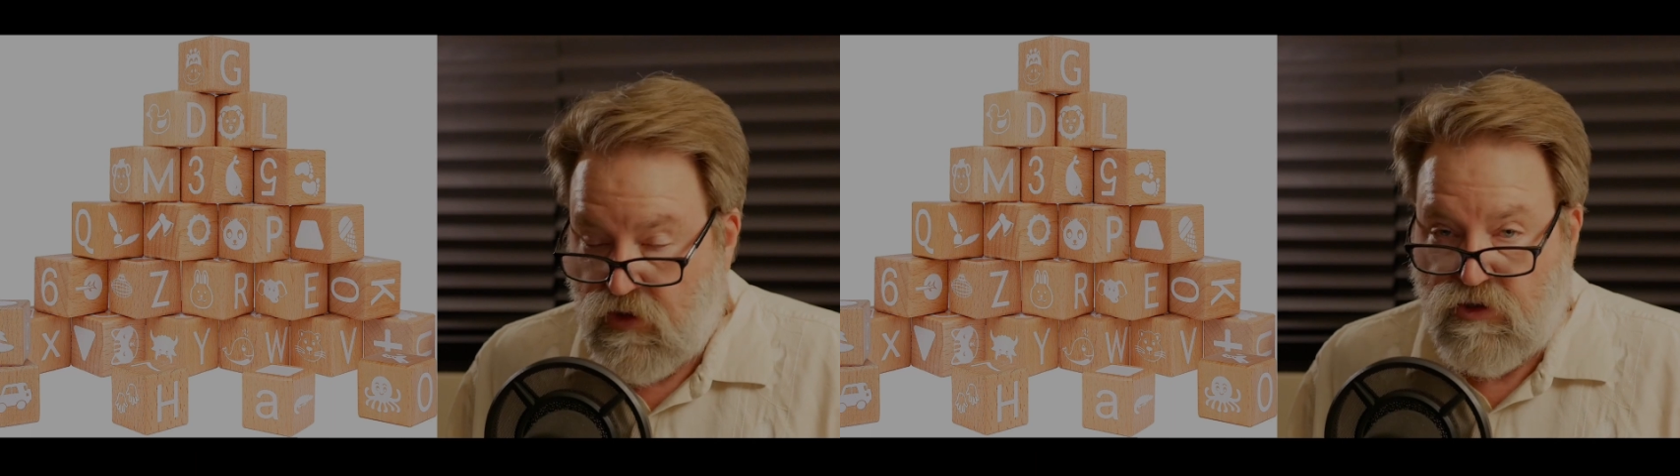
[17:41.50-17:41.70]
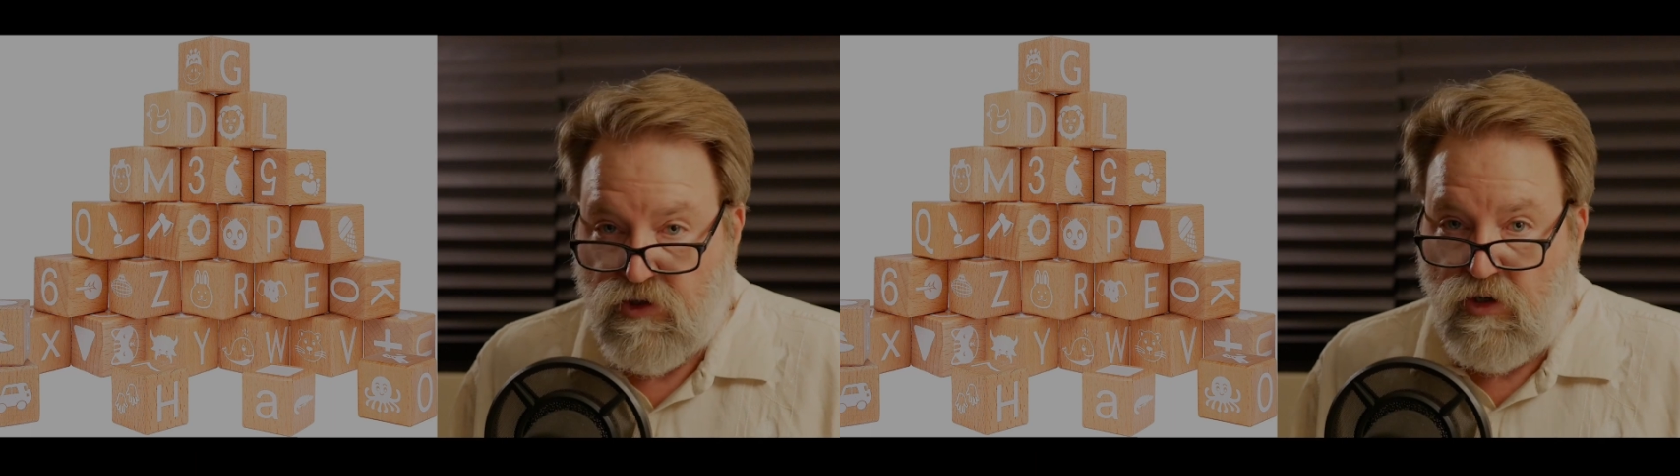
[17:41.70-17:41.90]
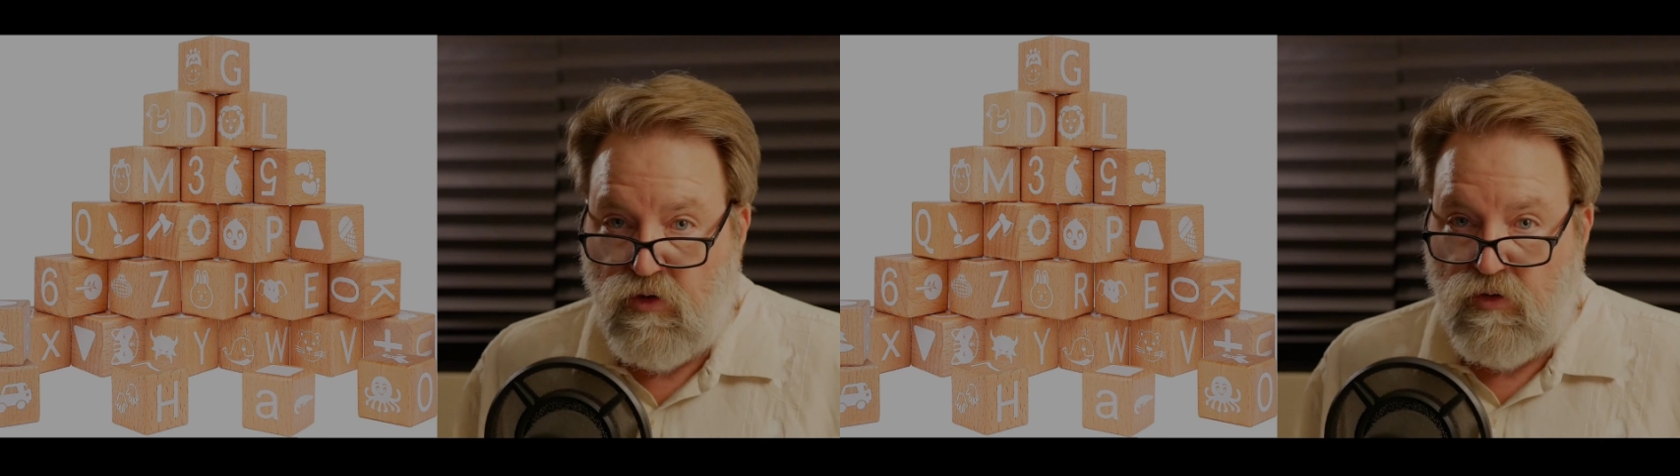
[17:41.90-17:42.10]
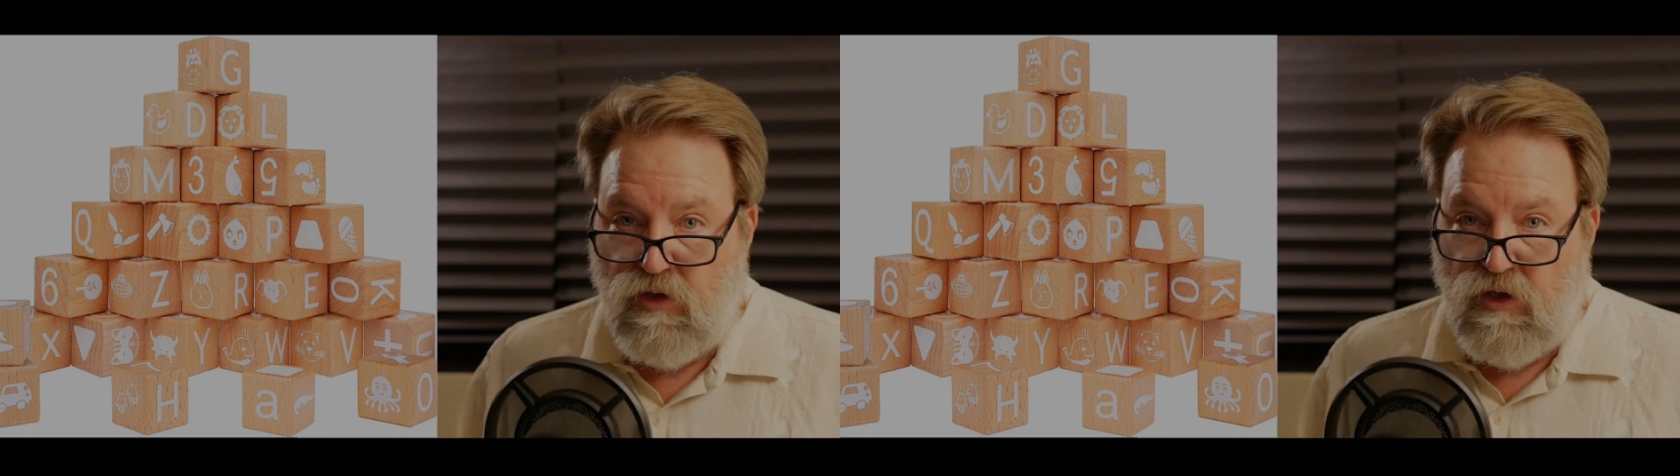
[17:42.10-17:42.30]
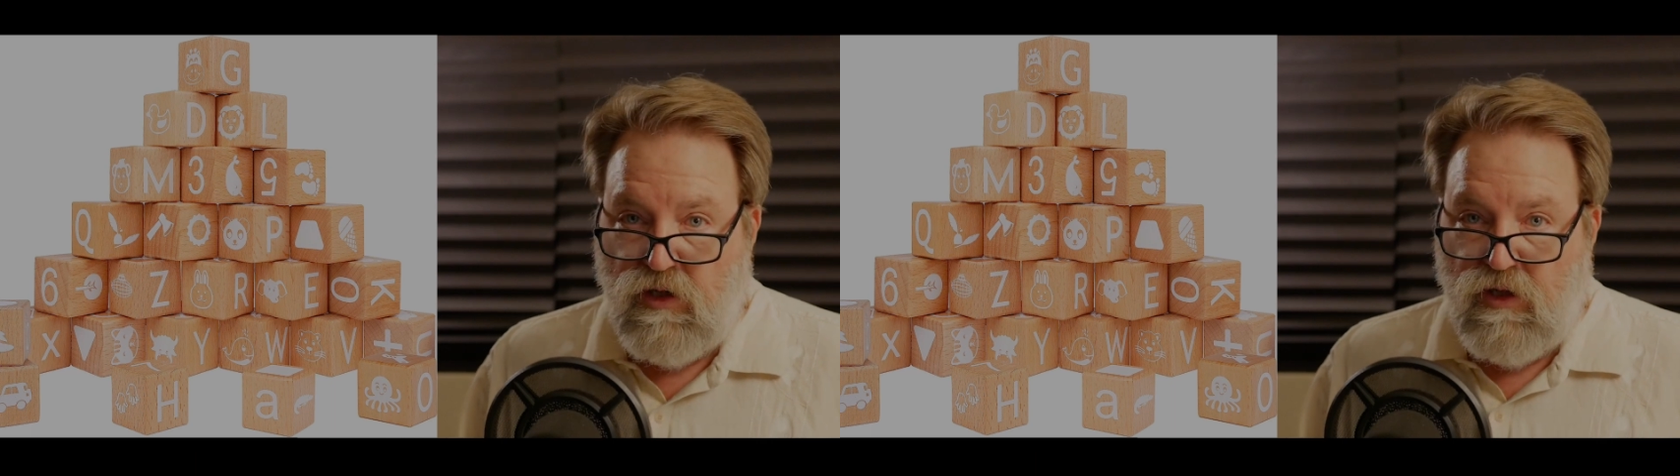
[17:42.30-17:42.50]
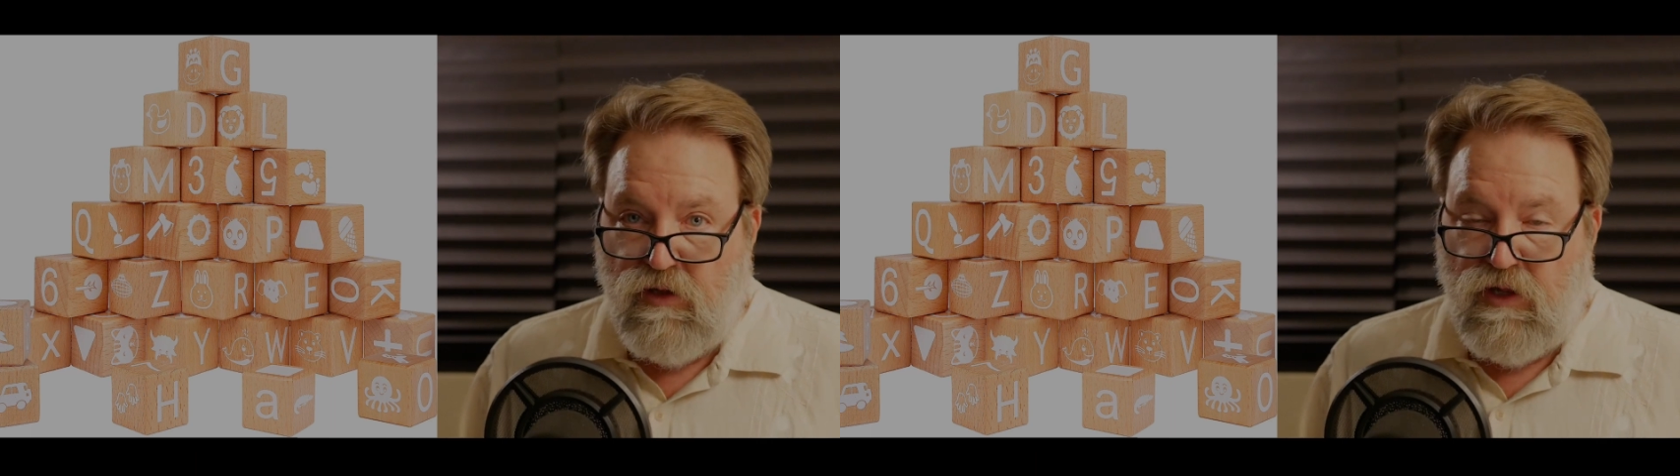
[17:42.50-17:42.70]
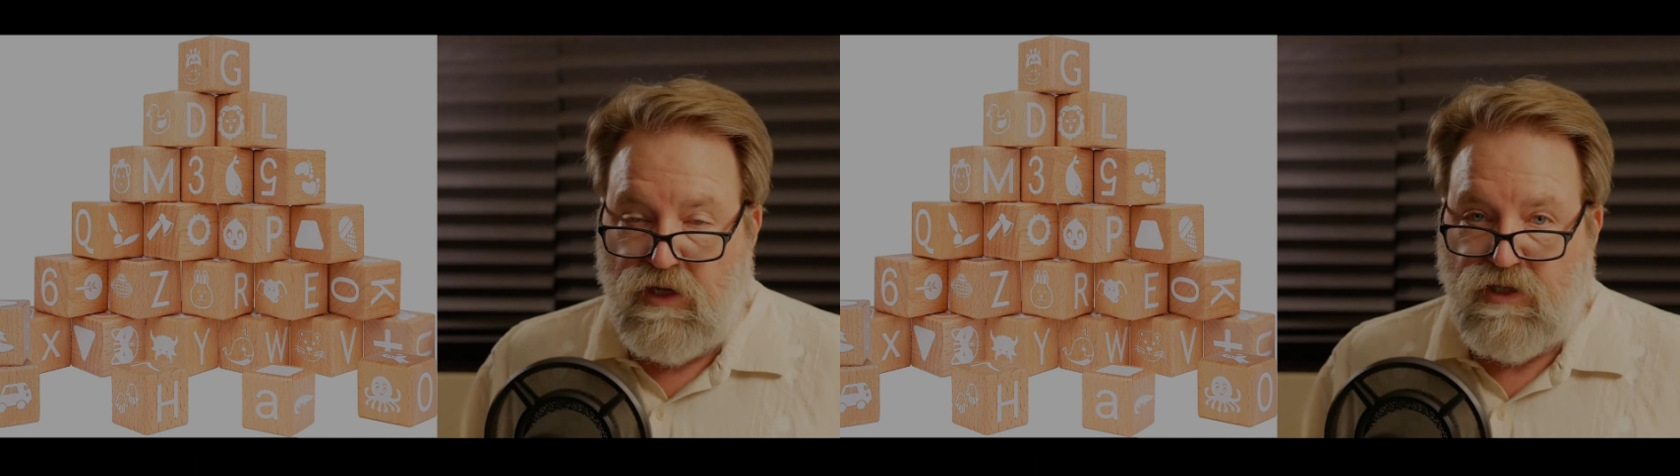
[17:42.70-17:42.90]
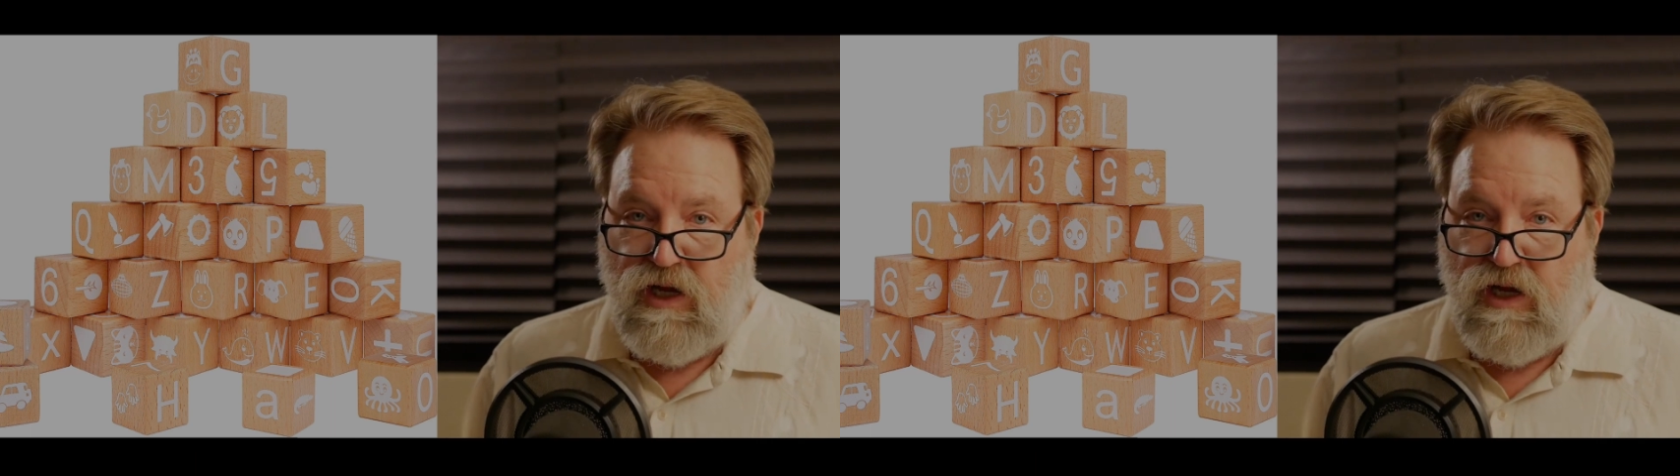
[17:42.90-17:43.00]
So that's